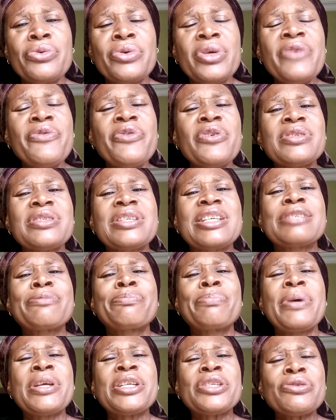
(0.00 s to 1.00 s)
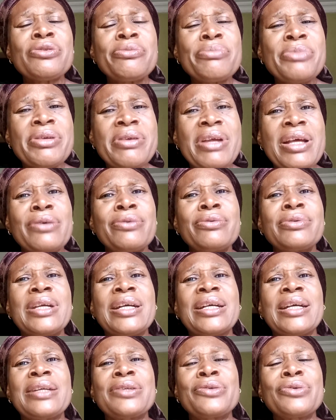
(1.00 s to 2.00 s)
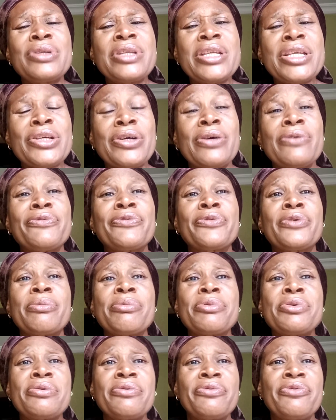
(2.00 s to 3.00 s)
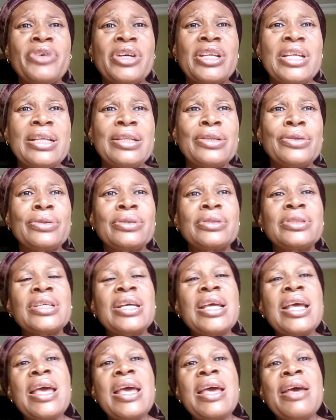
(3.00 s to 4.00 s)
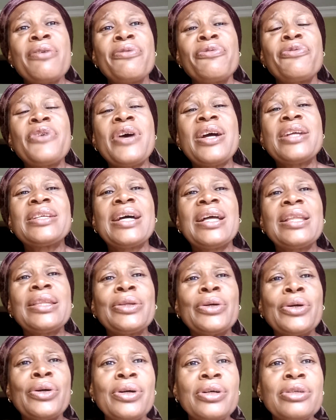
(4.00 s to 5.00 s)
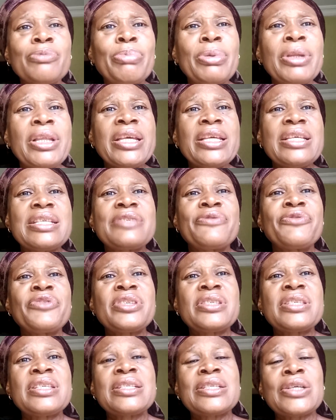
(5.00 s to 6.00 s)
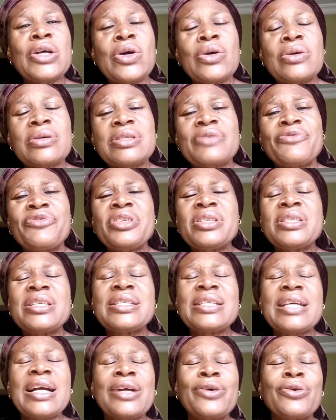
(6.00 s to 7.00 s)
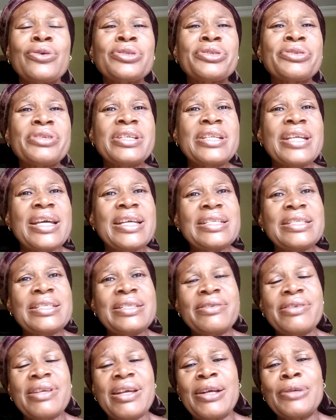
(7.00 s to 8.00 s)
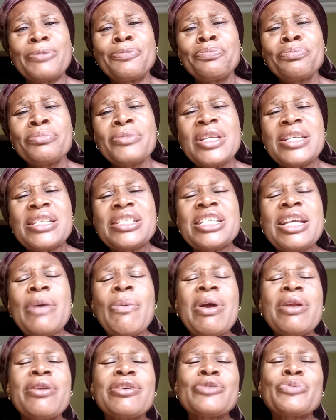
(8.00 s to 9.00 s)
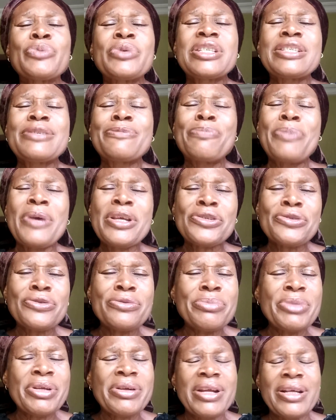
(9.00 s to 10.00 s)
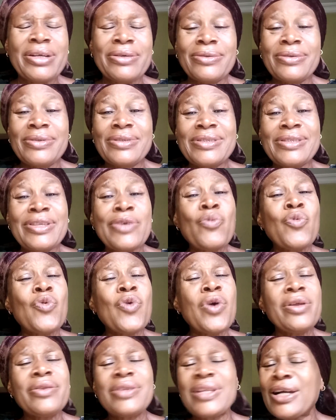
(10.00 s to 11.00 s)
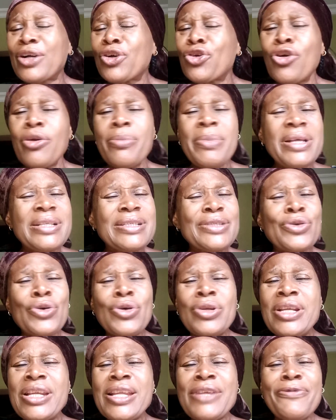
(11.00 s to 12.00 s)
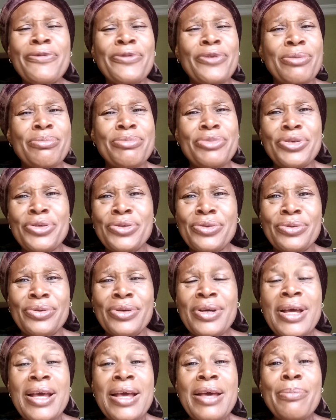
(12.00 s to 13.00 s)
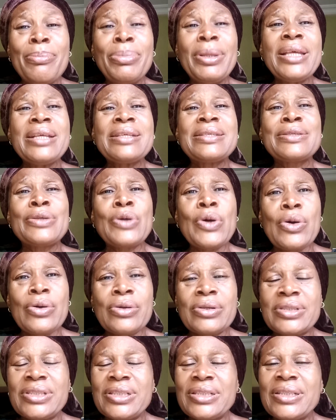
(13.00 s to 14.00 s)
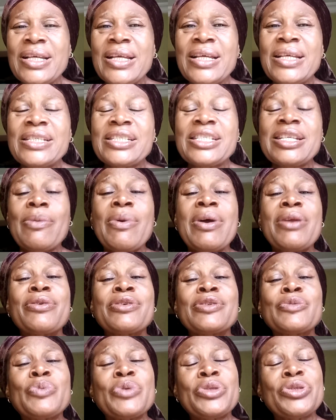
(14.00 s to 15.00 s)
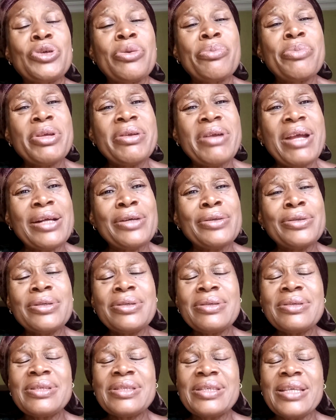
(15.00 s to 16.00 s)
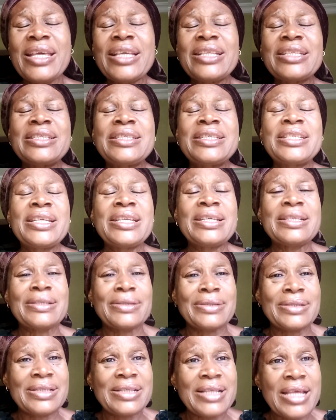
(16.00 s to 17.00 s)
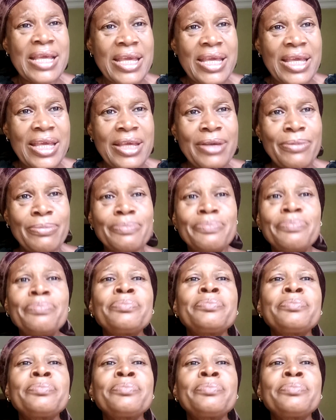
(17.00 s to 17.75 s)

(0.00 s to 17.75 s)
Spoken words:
Give us a special miracle that can only come from you, Father Lord. Father Lord, please visit us. Visit our country, Nigeria. Shower us with special miracles, the one that cometh only from you. Please, God, shower us with your miracles in Jesus' name.